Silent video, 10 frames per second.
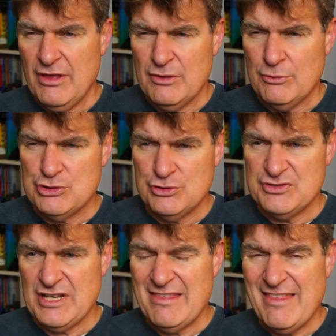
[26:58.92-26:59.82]
were sort of
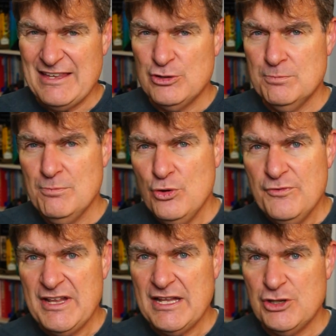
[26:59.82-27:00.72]
saying they could
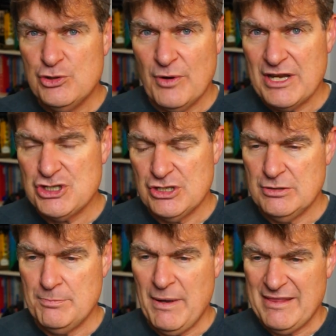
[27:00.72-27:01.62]
move in any
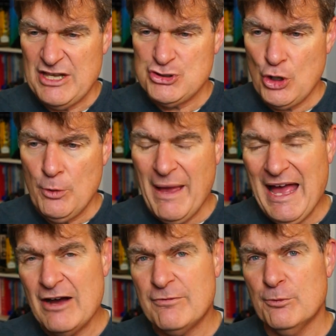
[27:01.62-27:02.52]
direction, but they're so
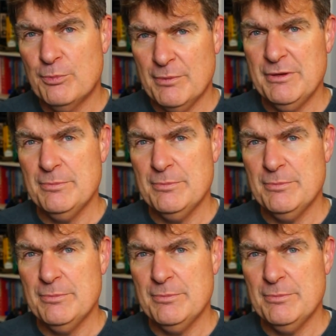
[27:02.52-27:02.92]
powerful. Probably the